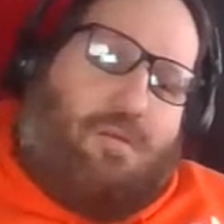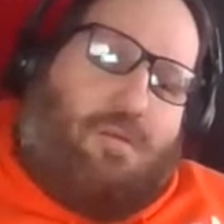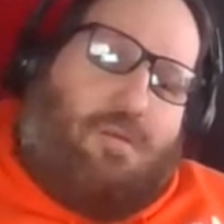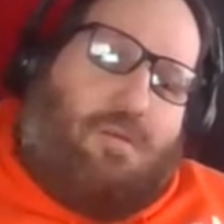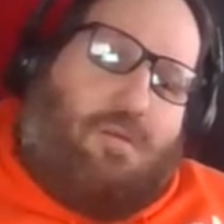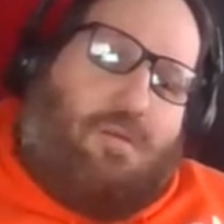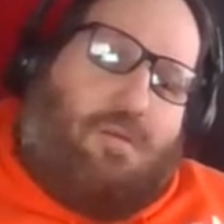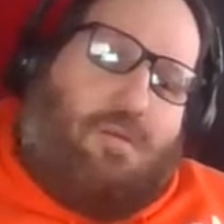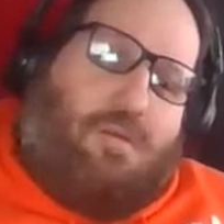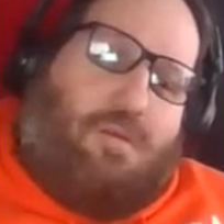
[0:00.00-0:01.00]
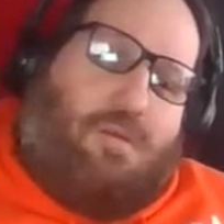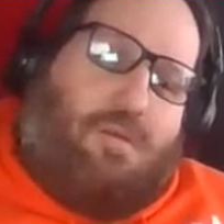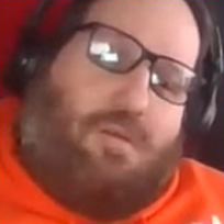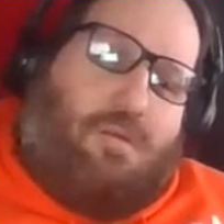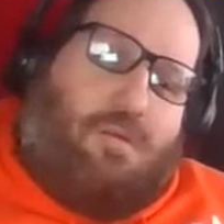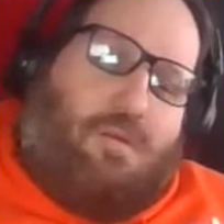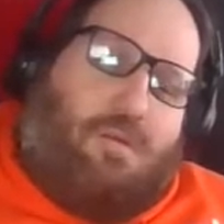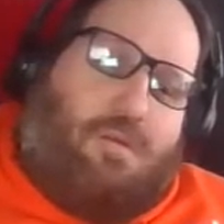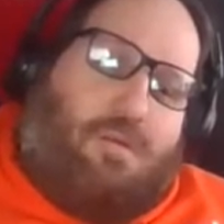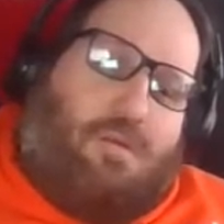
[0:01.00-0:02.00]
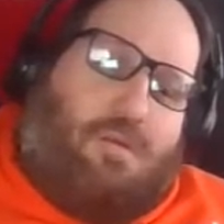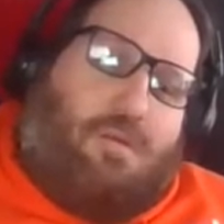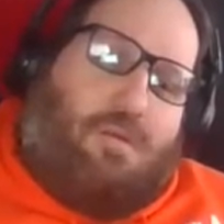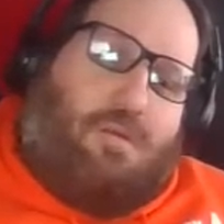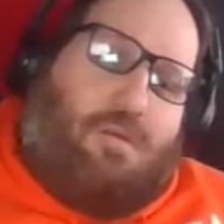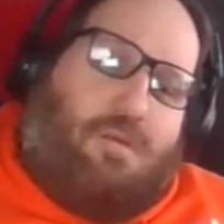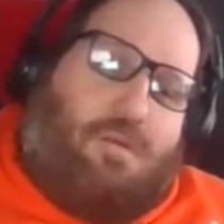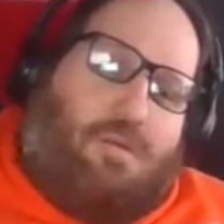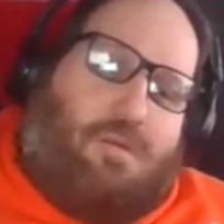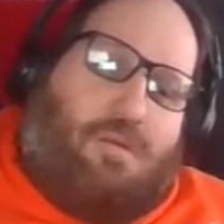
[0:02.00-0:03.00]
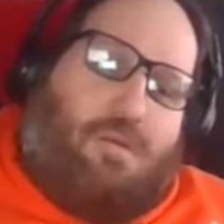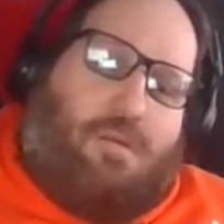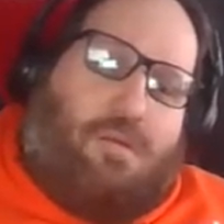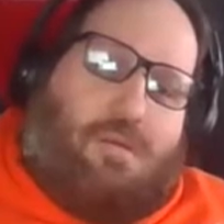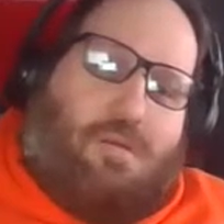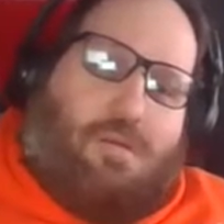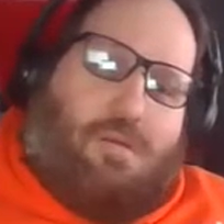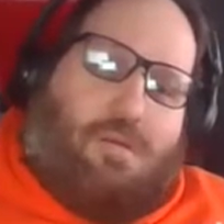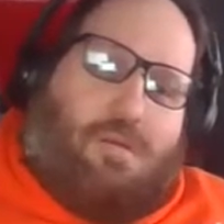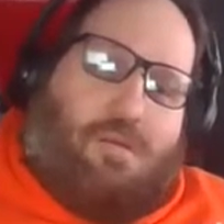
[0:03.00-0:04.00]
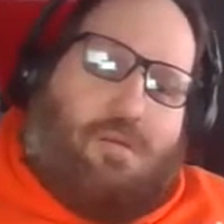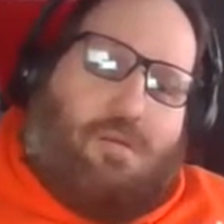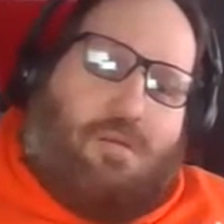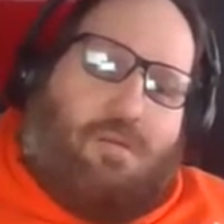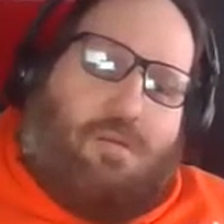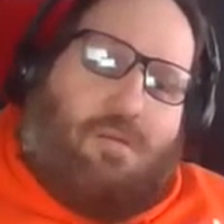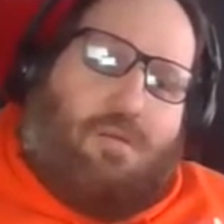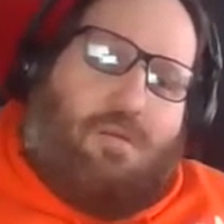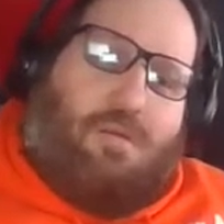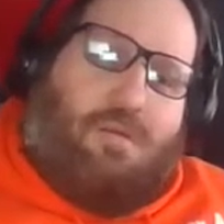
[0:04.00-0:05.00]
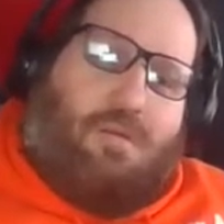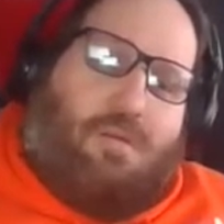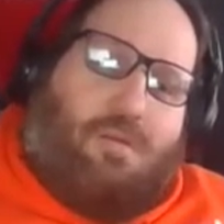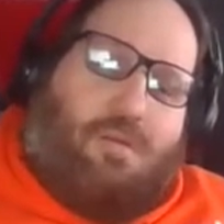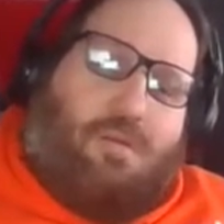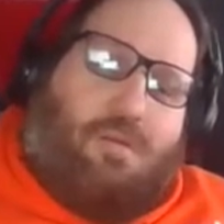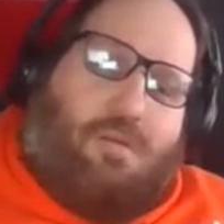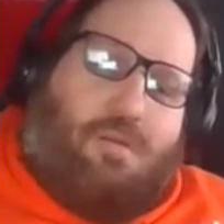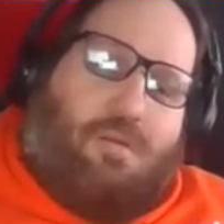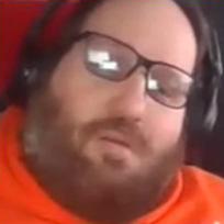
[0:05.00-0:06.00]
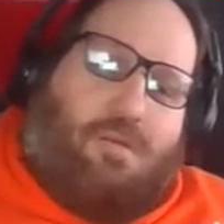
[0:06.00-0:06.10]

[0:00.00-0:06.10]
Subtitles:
This person isn't speaking.